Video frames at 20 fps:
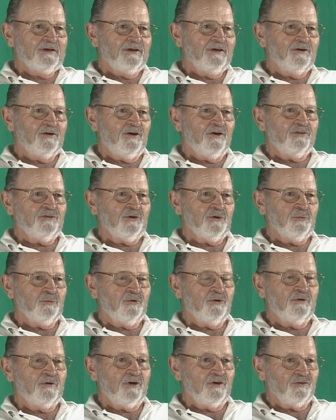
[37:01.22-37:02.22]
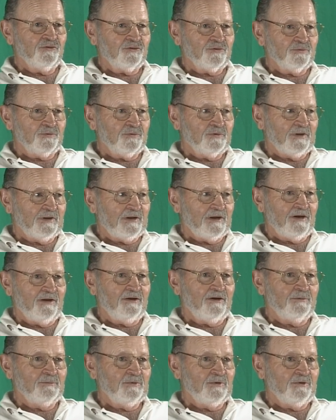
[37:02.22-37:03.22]
Hawthorne Boulevard used to flood out.
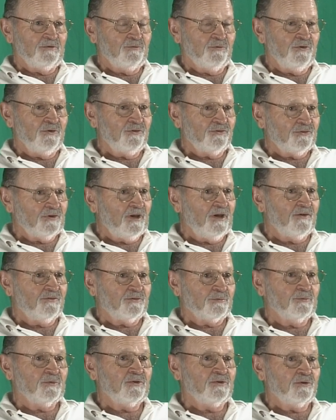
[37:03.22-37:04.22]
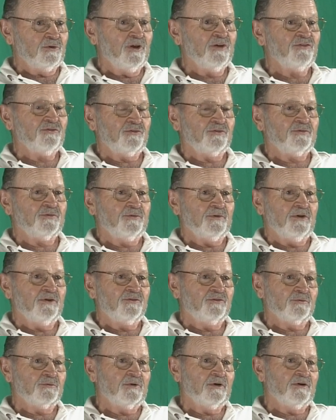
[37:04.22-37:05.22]
I mean, we used to have some hellacious
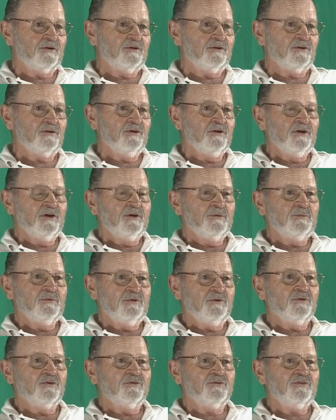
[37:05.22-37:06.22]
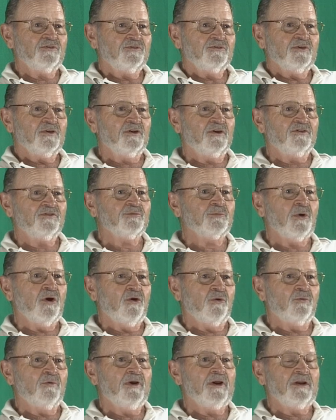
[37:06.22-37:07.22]
floods around here. You know, just a, a
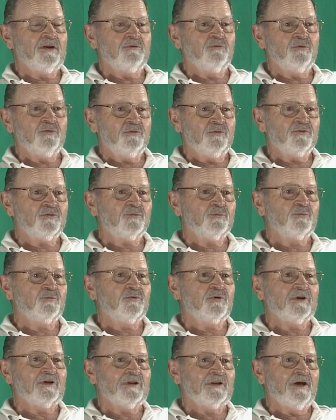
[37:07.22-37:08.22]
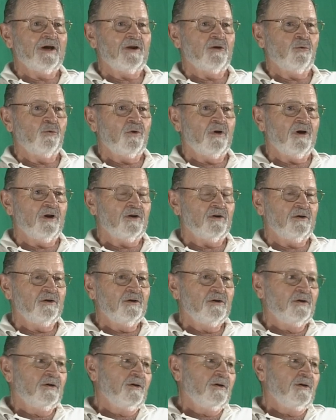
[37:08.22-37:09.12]
small rain would just bring a lot of water.